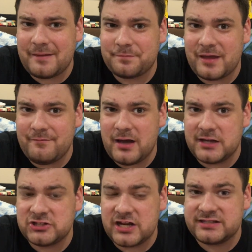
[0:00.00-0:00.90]
up that
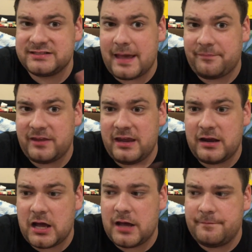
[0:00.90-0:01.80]
much, except
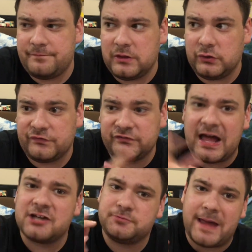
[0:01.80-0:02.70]
in those
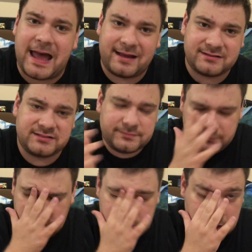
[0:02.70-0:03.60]
flashbacks,
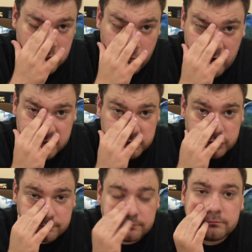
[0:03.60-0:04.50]

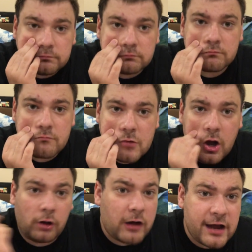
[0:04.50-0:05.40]
which,
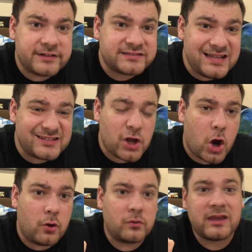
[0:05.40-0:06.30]
all honesty, is
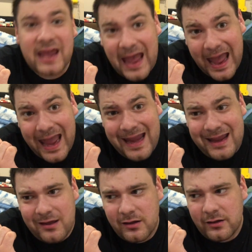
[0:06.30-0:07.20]

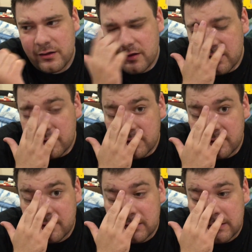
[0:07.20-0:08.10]
okay,
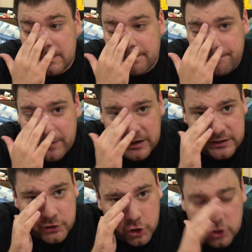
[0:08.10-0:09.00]
but
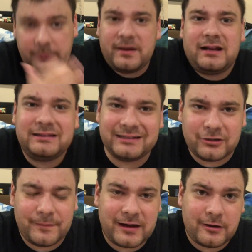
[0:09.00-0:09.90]
it could have been a
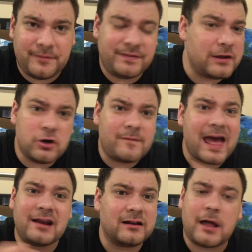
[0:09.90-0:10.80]
little better. I mean, they could have
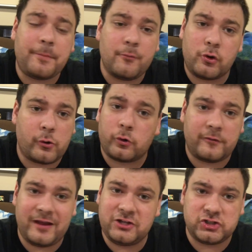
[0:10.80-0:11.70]
added a couple more Order
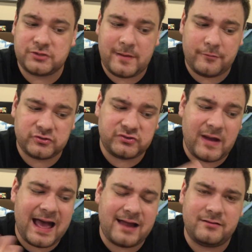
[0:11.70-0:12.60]
of Ancients members to
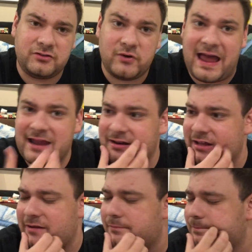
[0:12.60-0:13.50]
add it
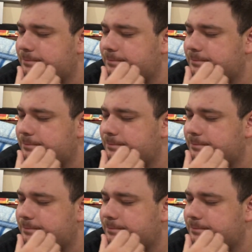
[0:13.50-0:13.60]
in.